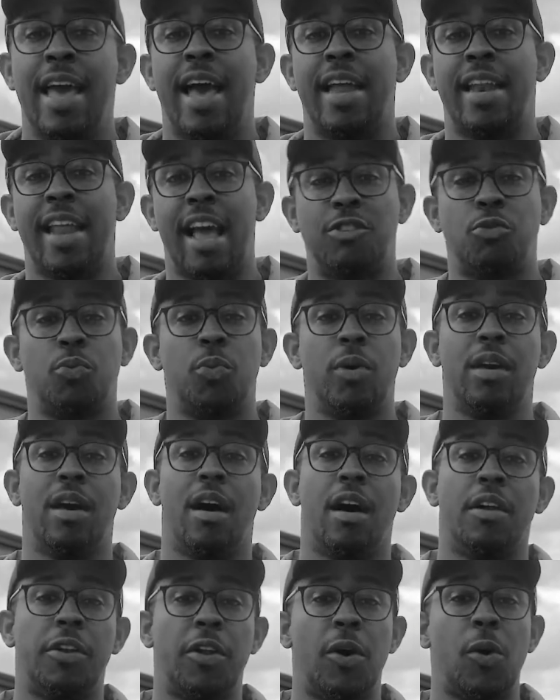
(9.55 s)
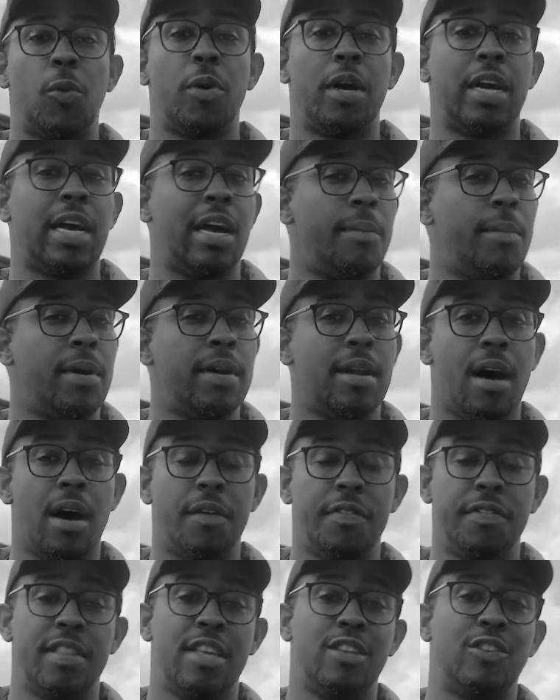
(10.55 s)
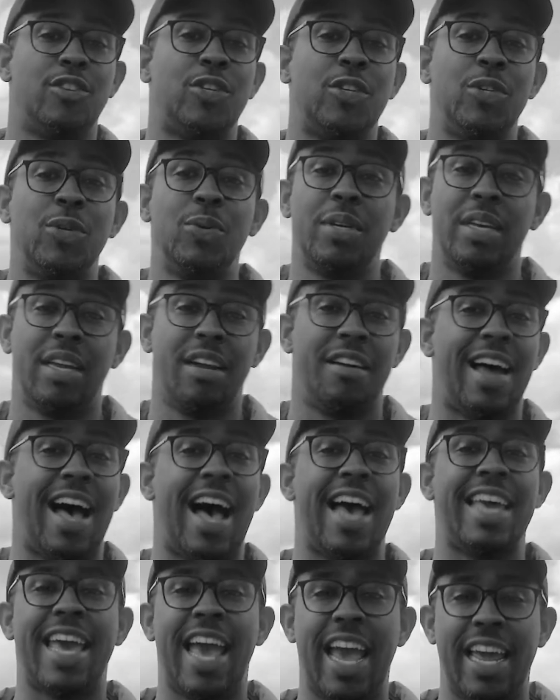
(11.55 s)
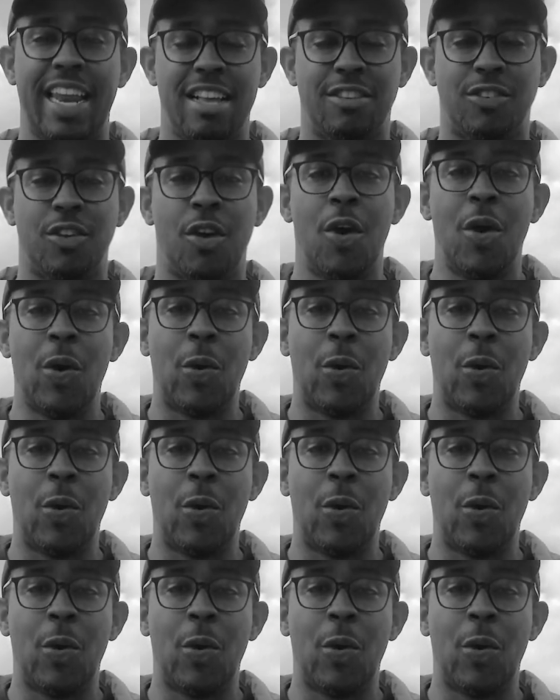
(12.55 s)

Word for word: And as we all know, we're coming off of this two-year hiatus.